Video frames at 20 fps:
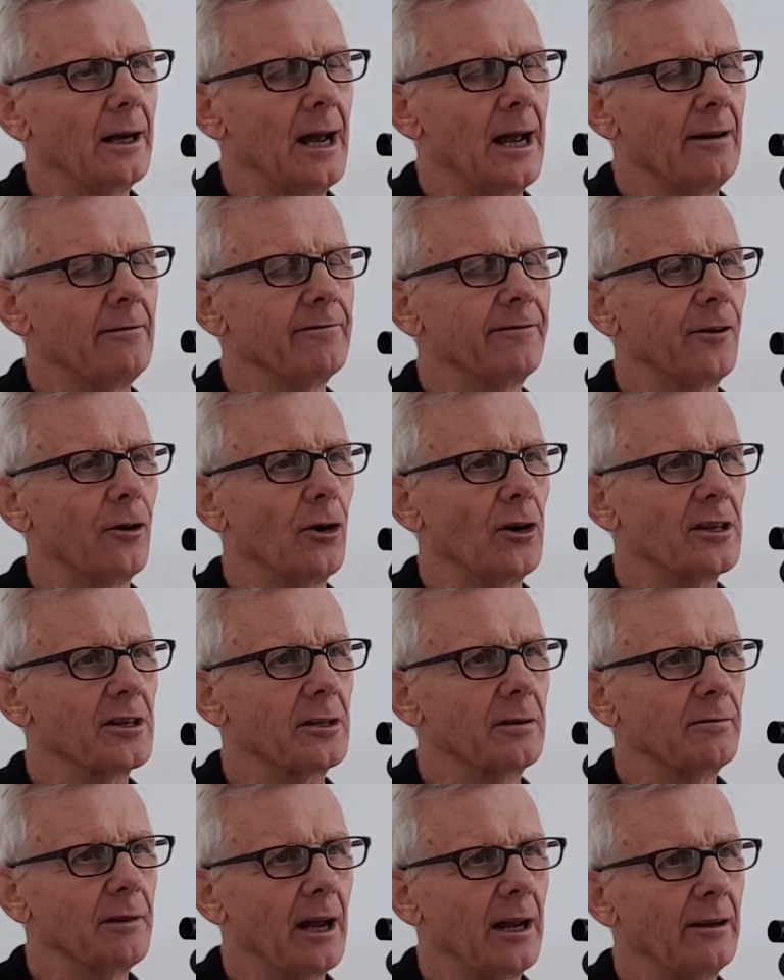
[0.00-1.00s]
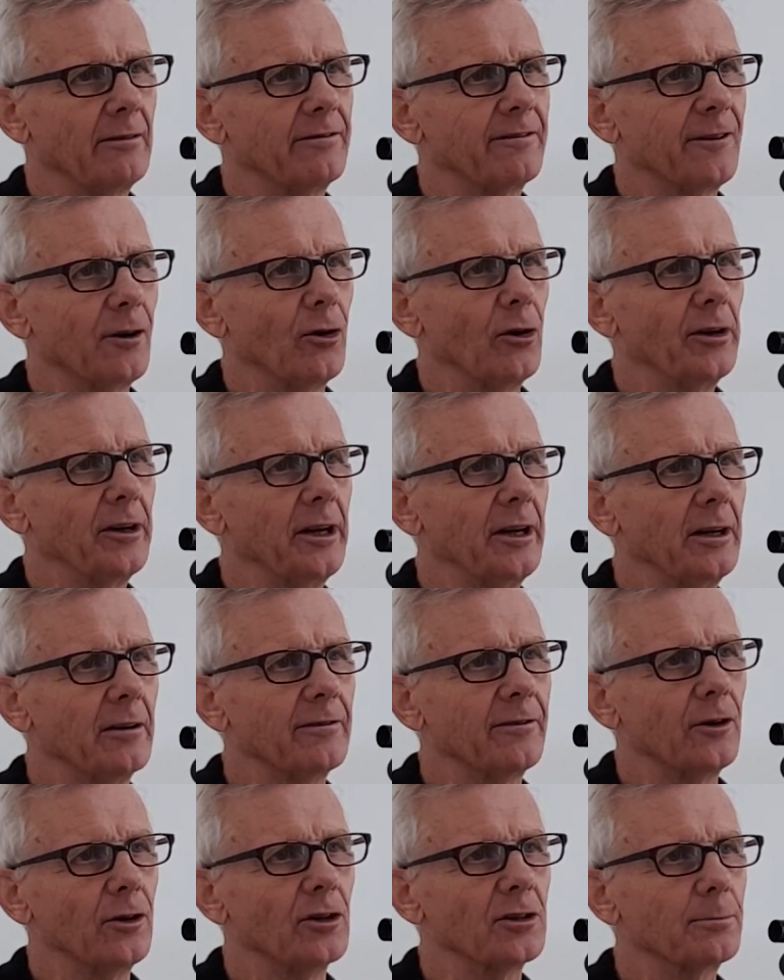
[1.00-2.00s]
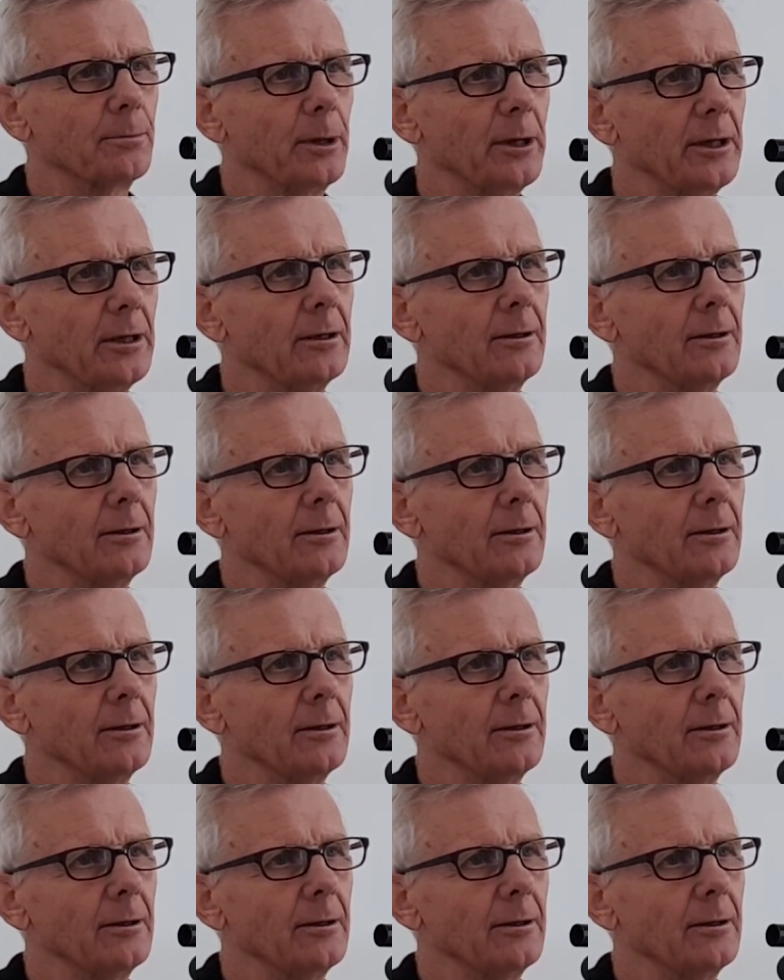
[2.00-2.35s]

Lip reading: And finding the first beat.